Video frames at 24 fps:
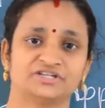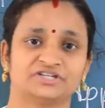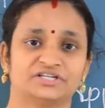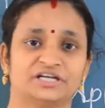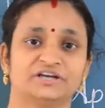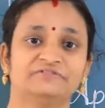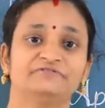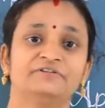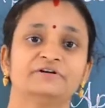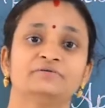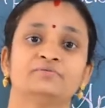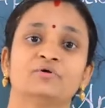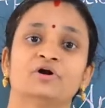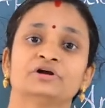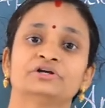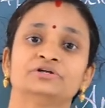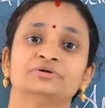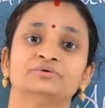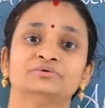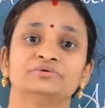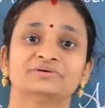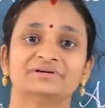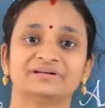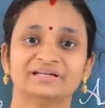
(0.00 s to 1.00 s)
if I want
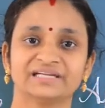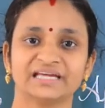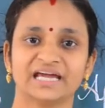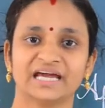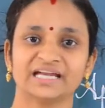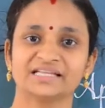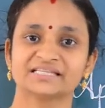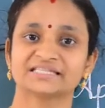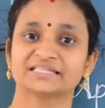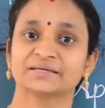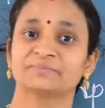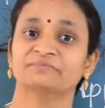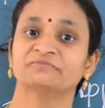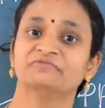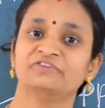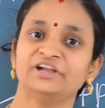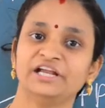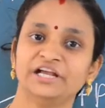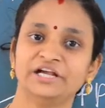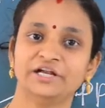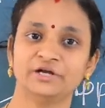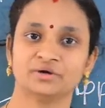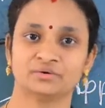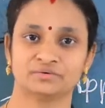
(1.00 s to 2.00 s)
to create some
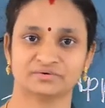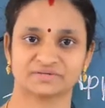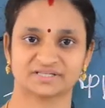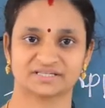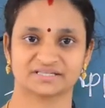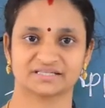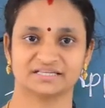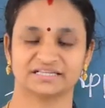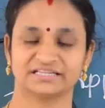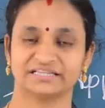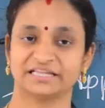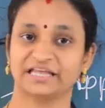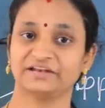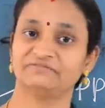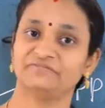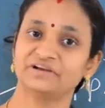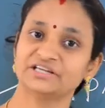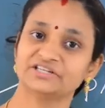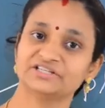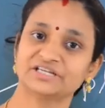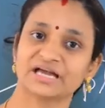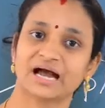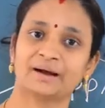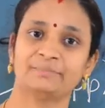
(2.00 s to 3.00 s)
videos, then
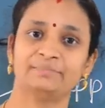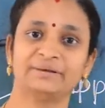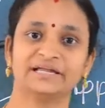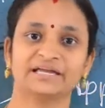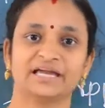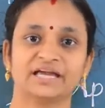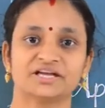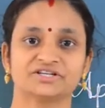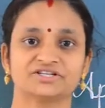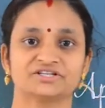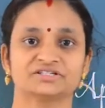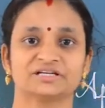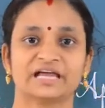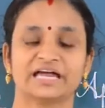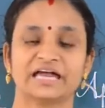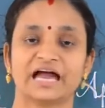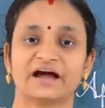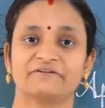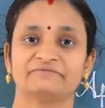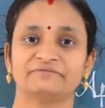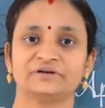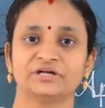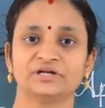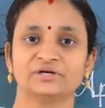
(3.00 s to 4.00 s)
which application I
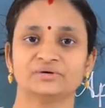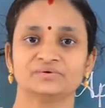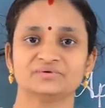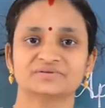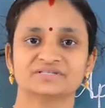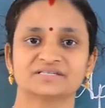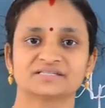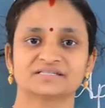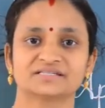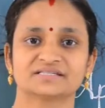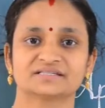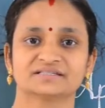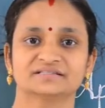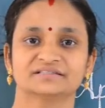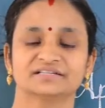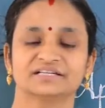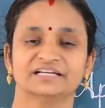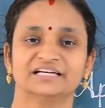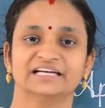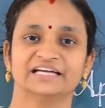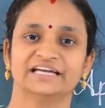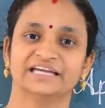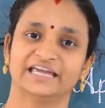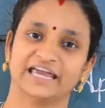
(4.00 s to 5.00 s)
have to use?
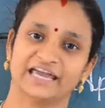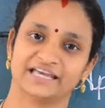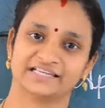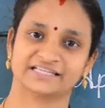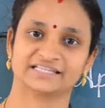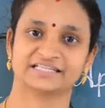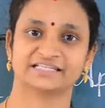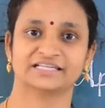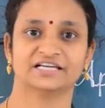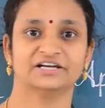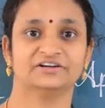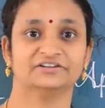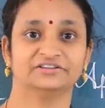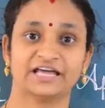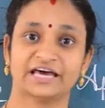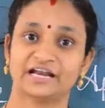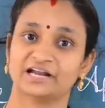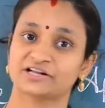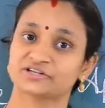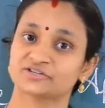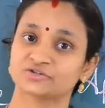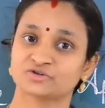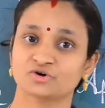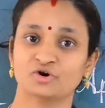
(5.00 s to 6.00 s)
Yes, there
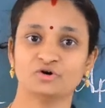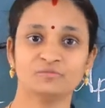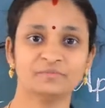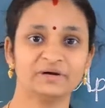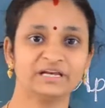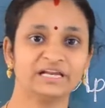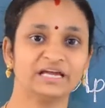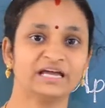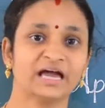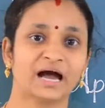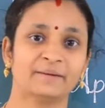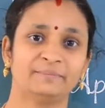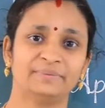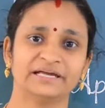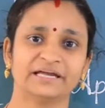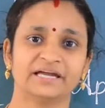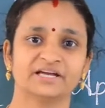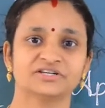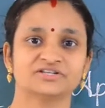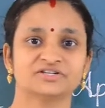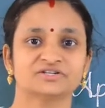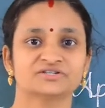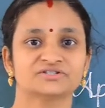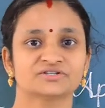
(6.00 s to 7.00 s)
are so many
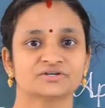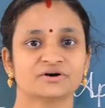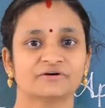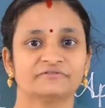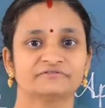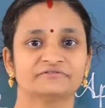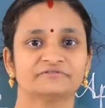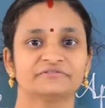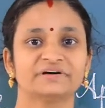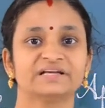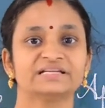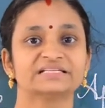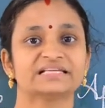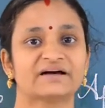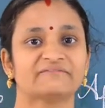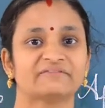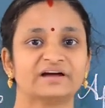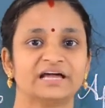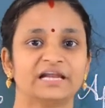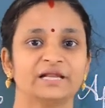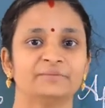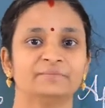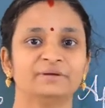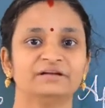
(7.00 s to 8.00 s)
application softwares
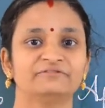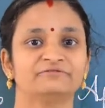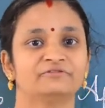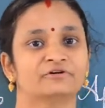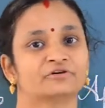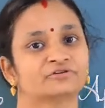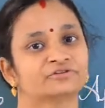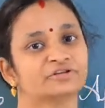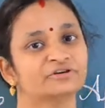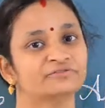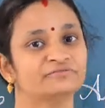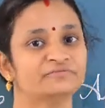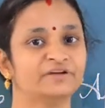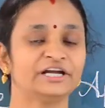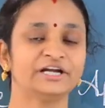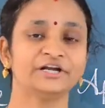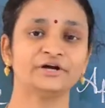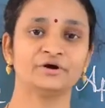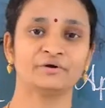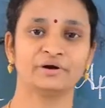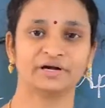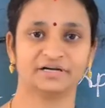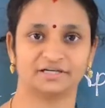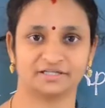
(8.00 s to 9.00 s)
available for the
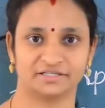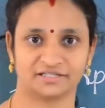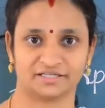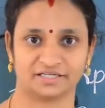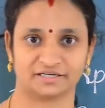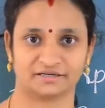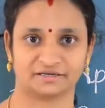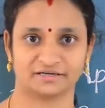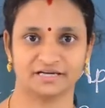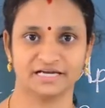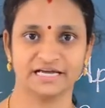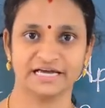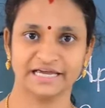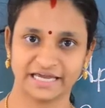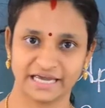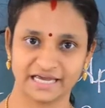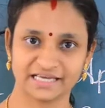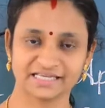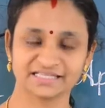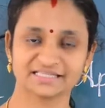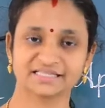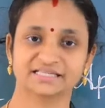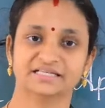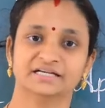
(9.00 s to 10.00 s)
video editing.
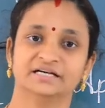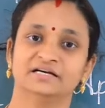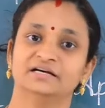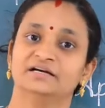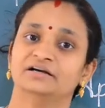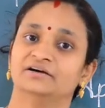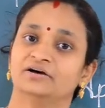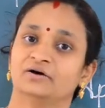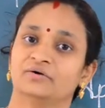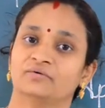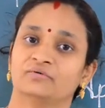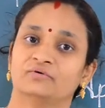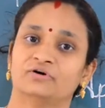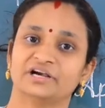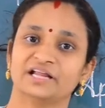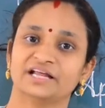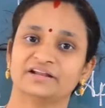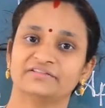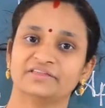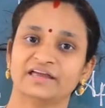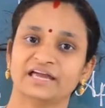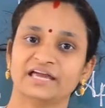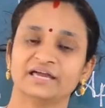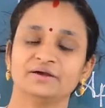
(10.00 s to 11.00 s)
Yes, what
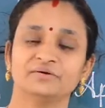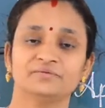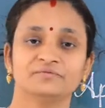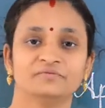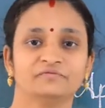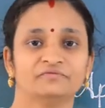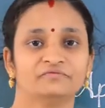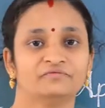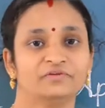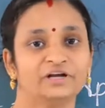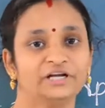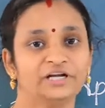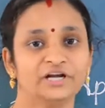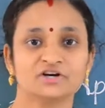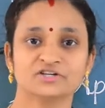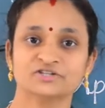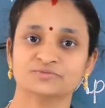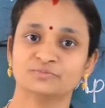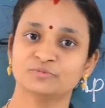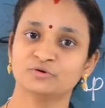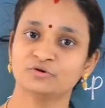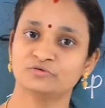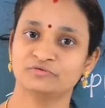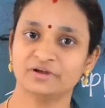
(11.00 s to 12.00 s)
are they?
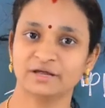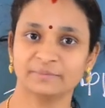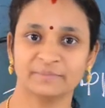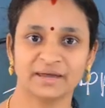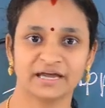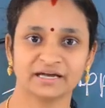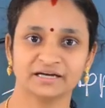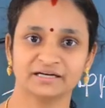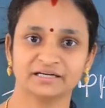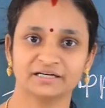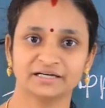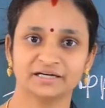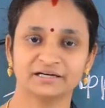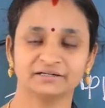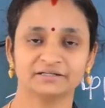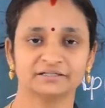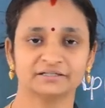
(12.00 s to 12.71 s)
Windows Movie Maker,